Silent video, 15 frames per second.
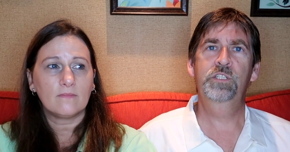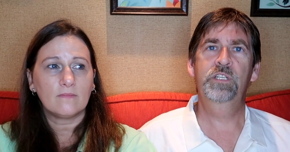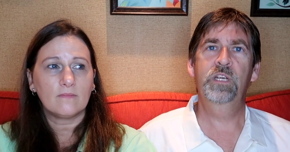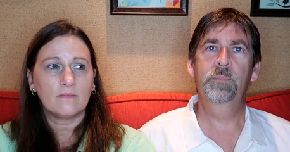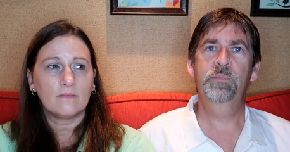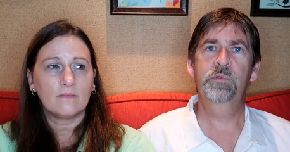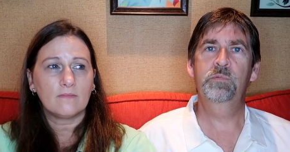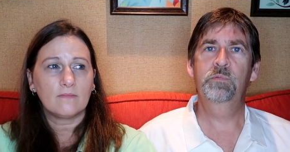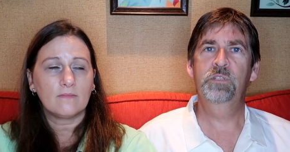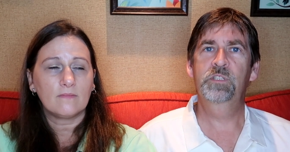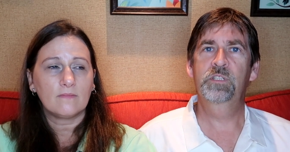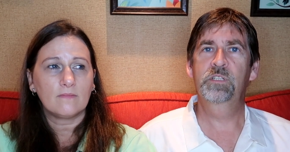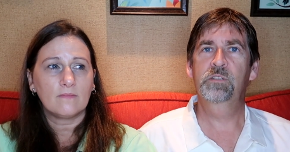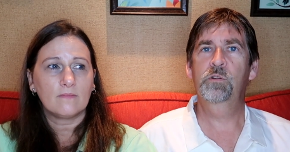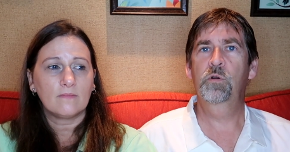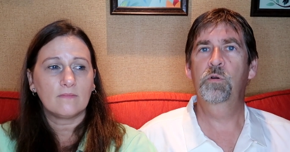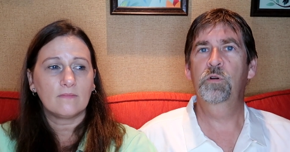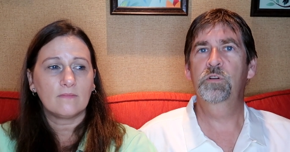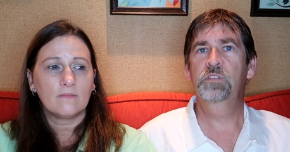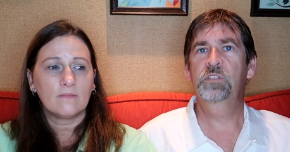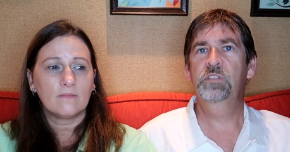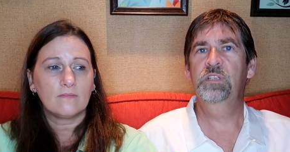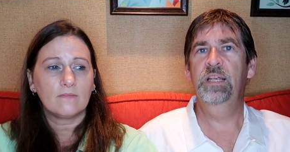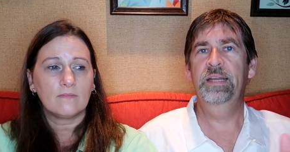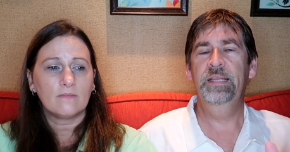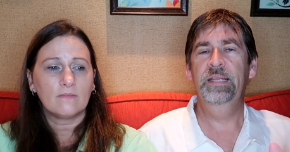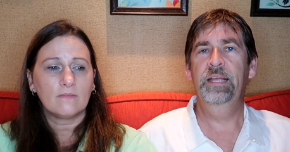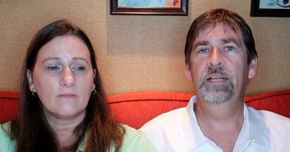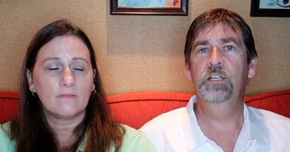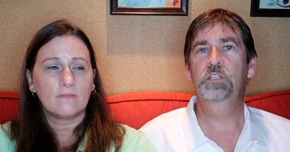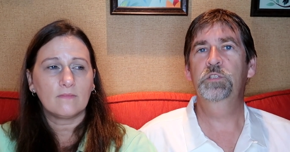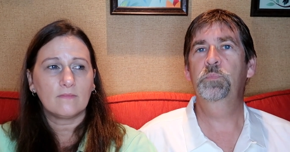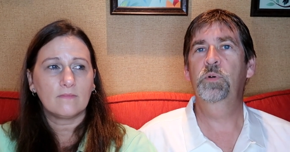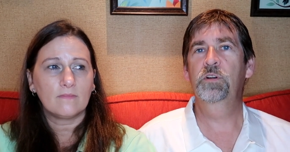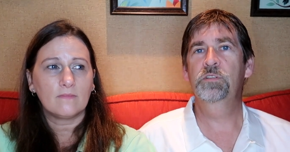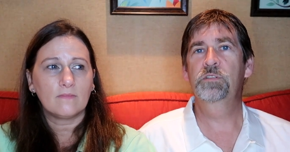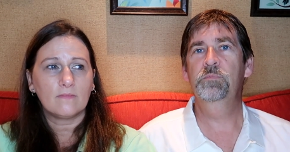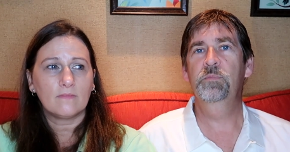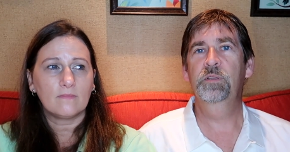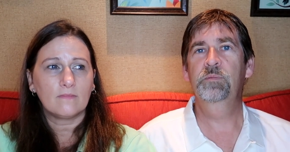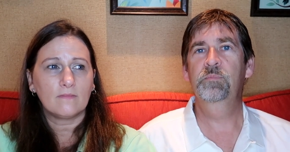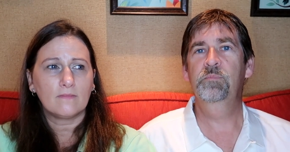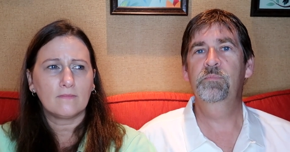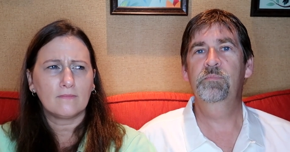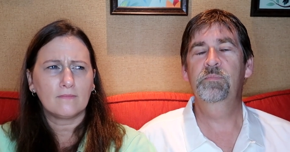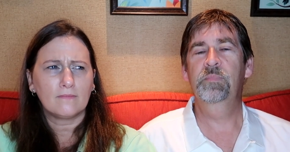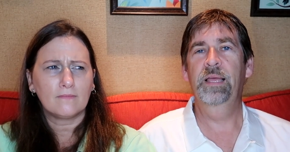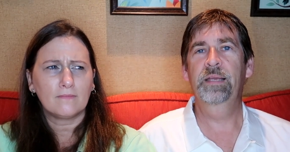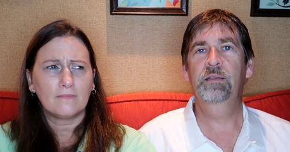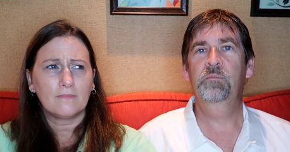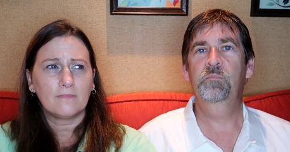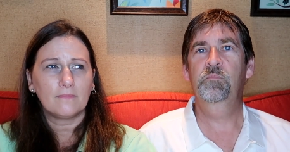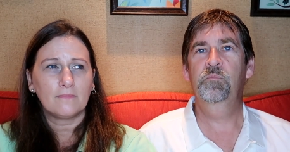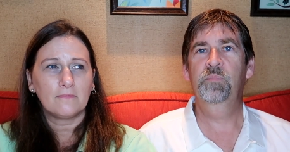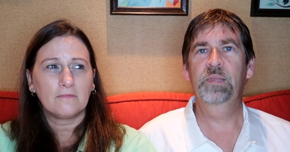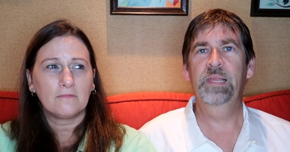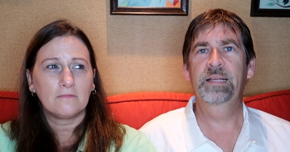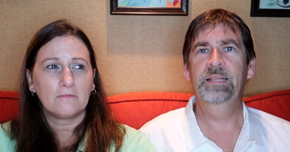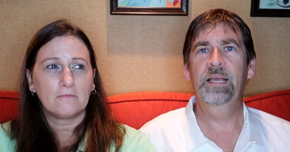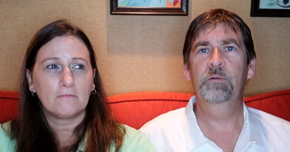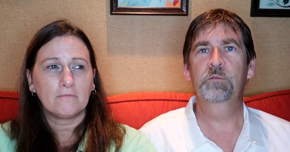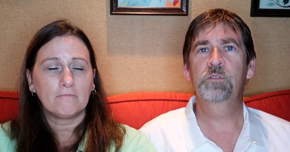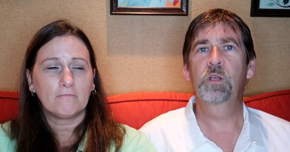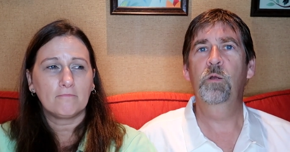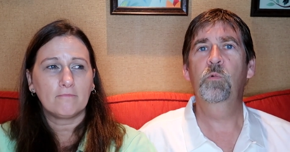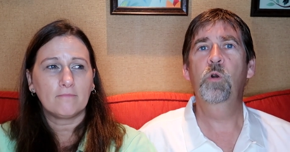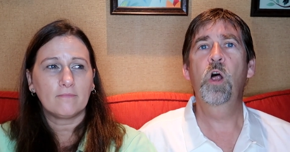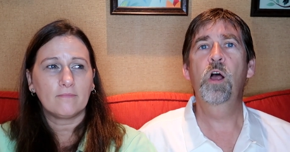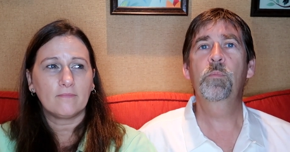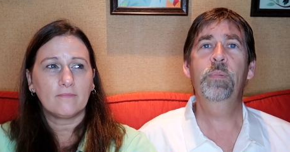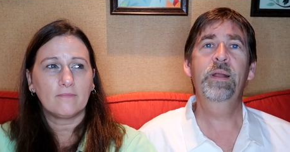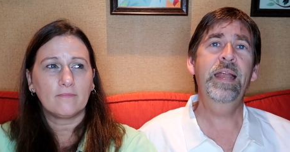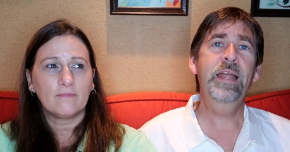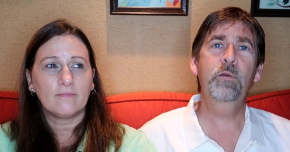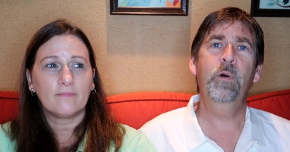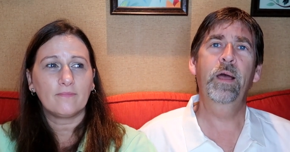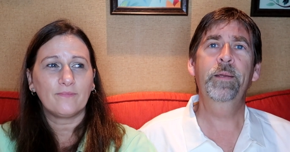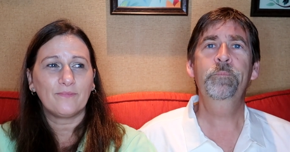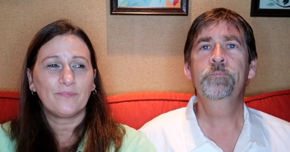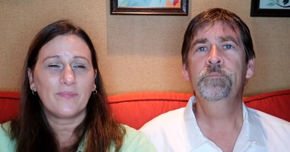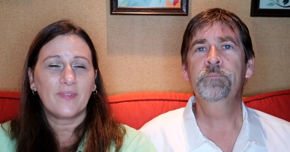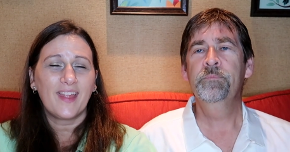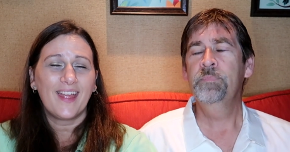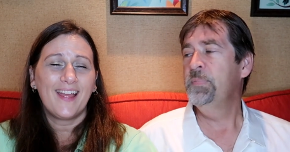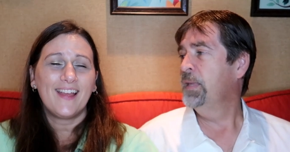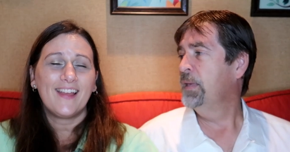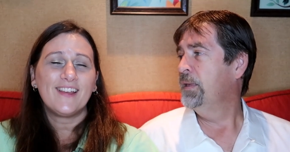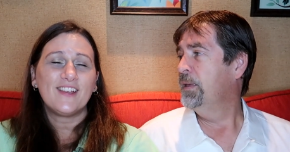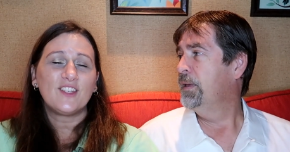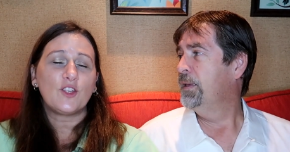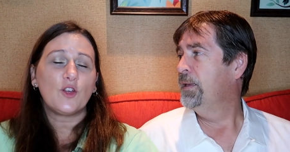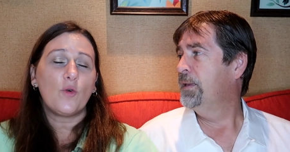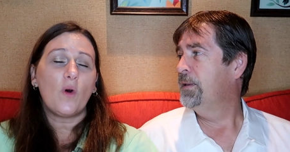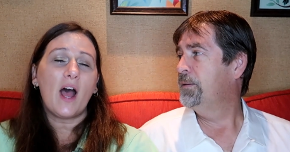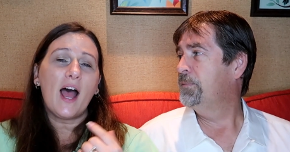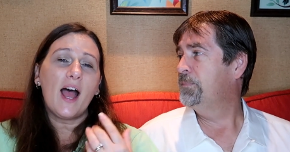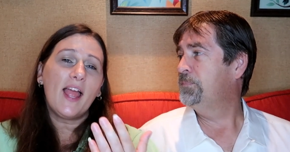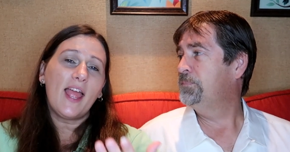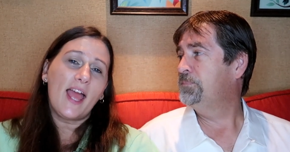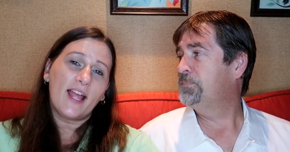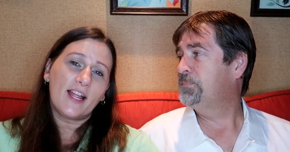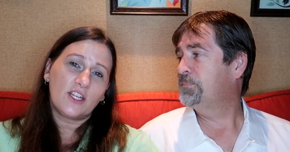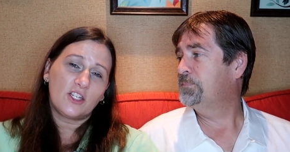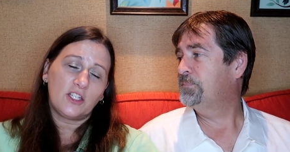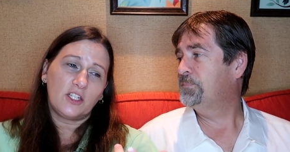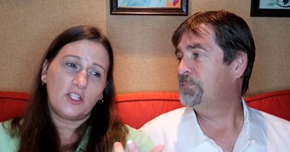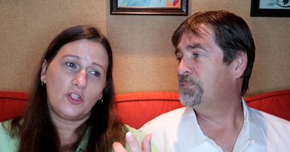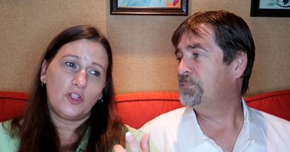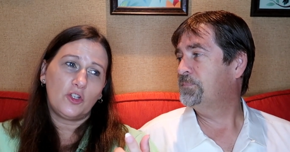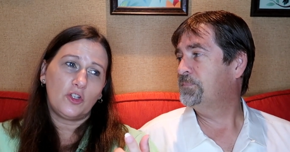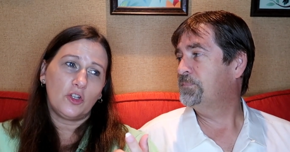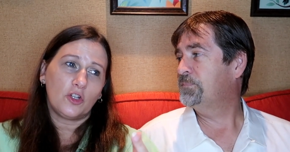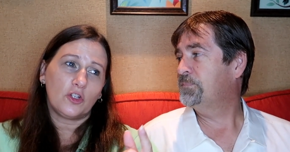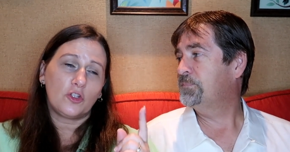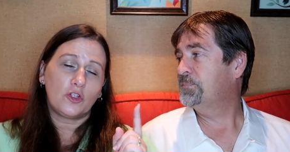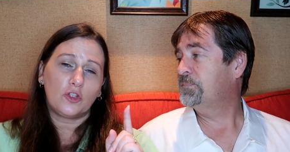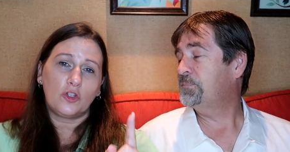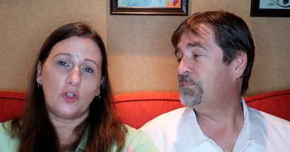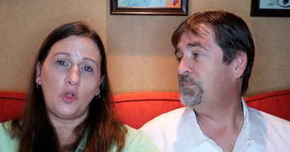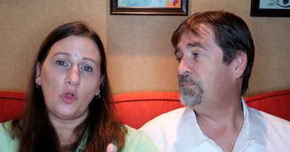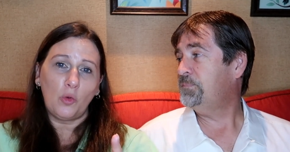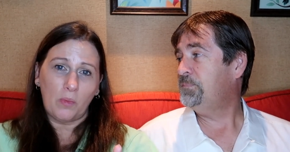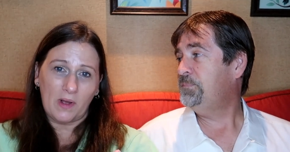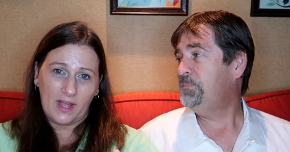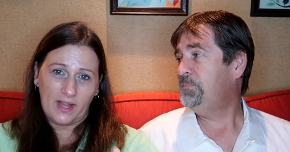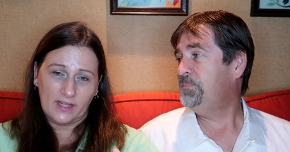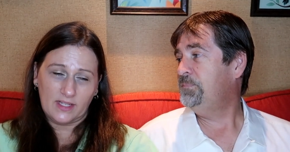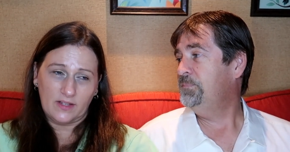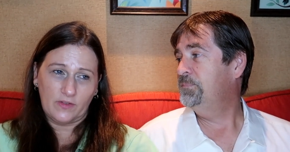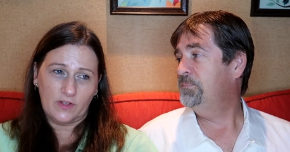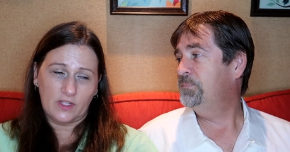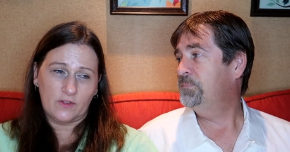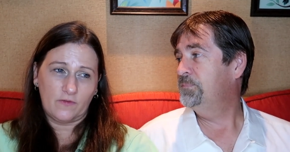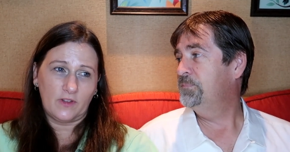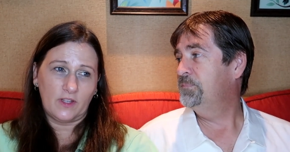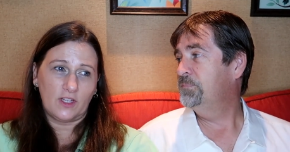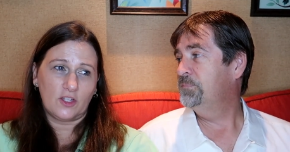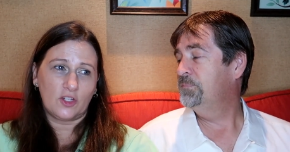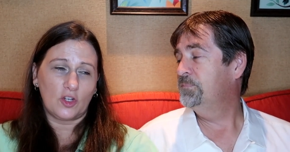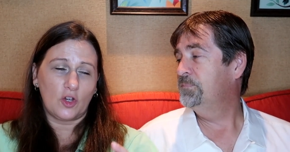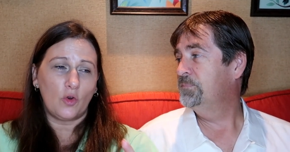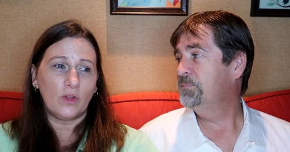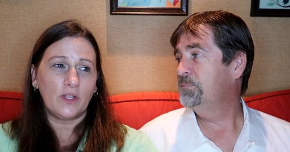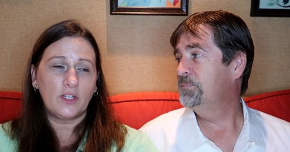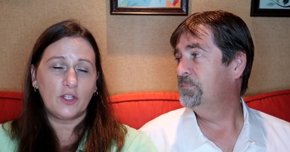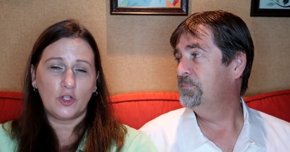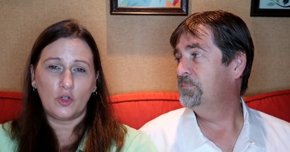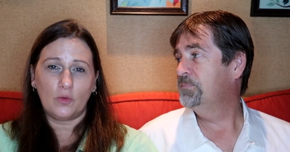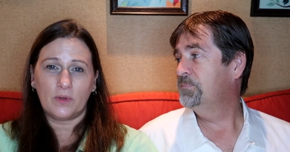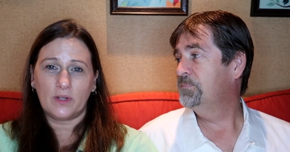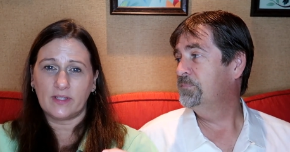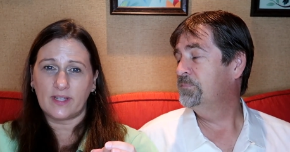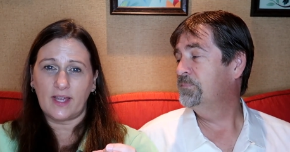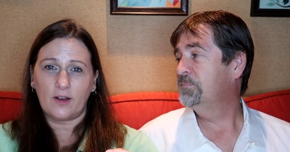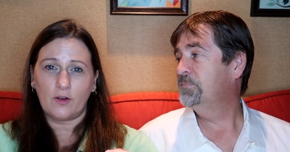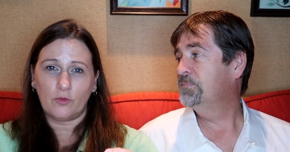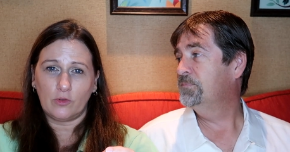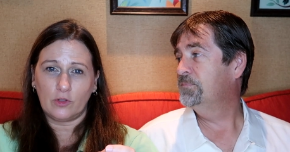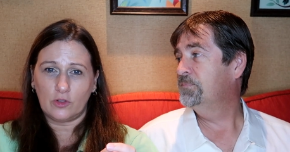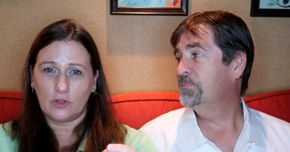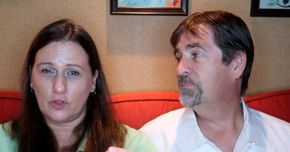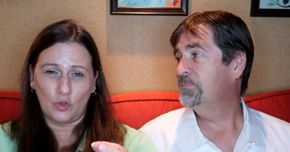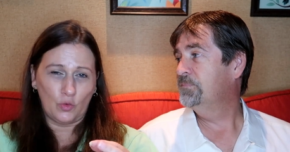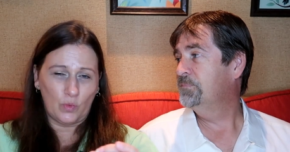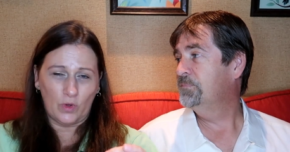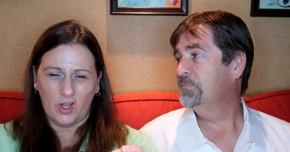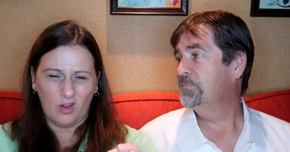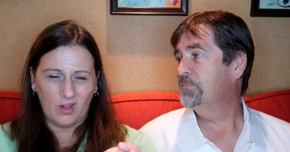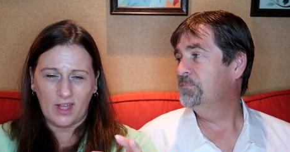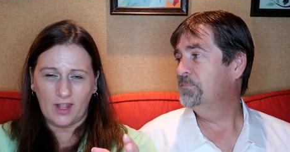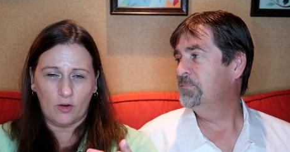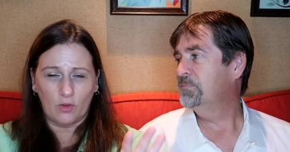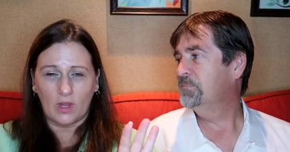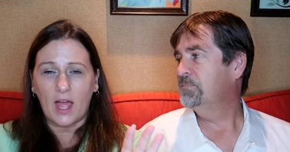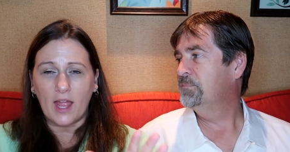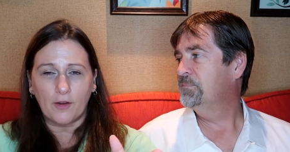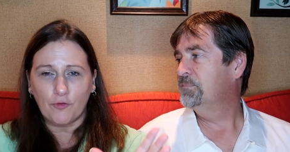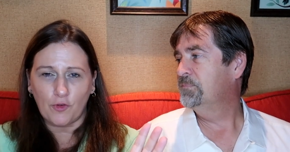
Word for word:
Speaker 1: chips, which of course any English person would like think that was all wrong. But anyway.
Speaker 2: So I actually took two bites of his fish, only two because I don't do well. I don't like